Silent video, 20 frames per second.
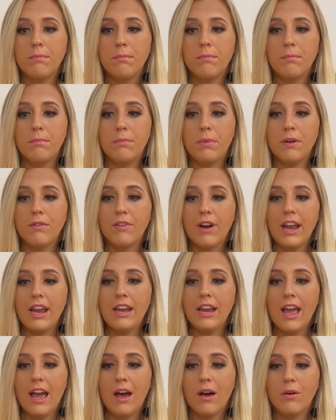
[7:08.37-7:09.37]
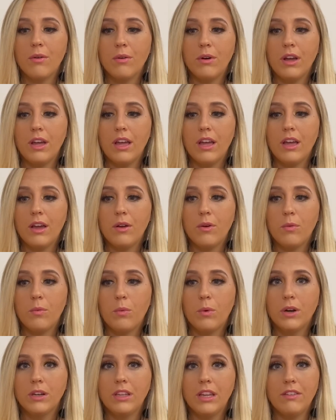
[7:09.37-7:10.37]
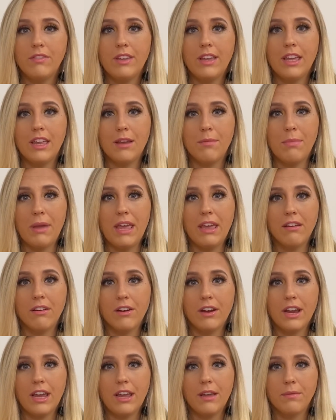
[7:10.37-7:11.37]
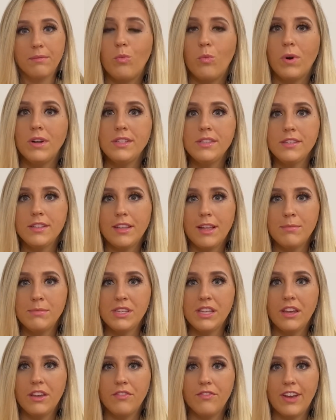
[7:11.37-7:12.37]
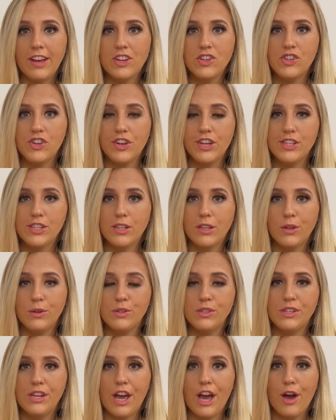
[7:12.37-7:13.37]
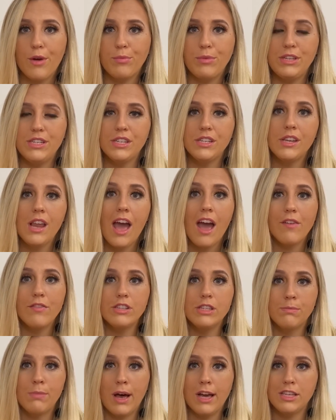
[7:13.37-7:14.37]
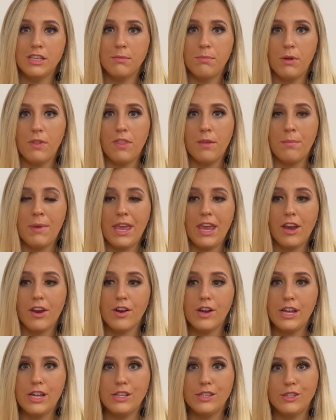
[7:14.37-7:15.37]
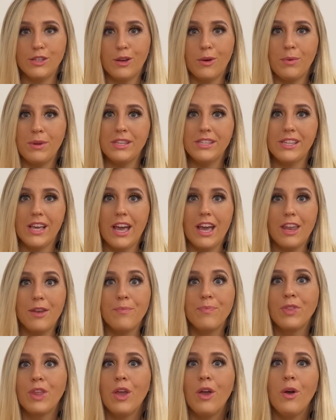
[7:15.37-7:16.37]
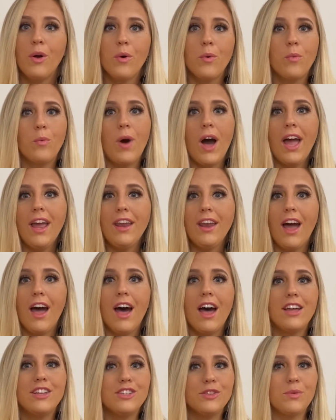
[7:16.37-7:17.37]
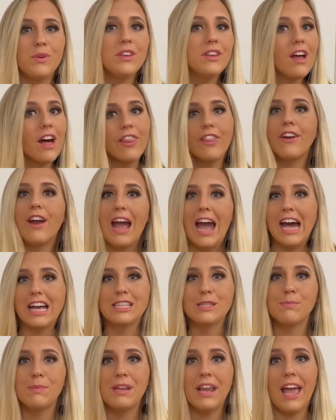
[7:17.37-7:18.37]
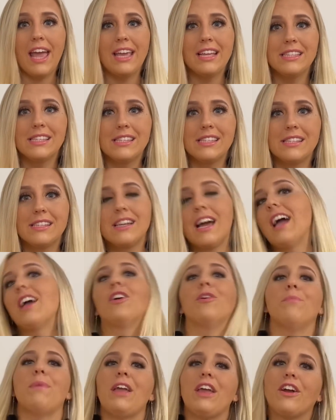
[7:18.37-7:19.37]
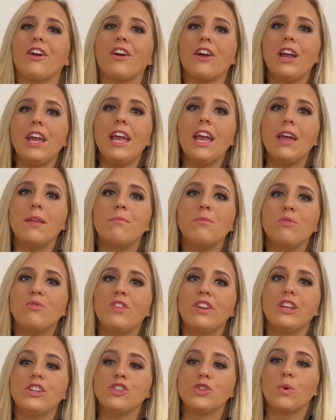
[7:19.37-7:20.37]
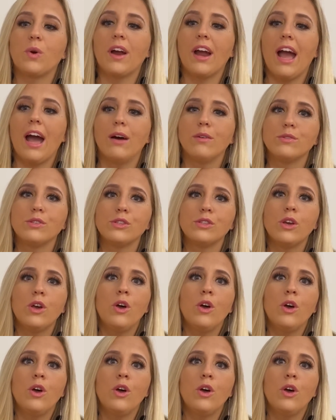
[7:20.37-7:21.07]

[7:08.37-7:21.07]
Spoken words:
But right now, we're living in a bakery. Once Clemson Confectionaries closed down, we didn't have a spot to put the bakery, so we said, why not do another Aspen Heights style bakery and move it into our house?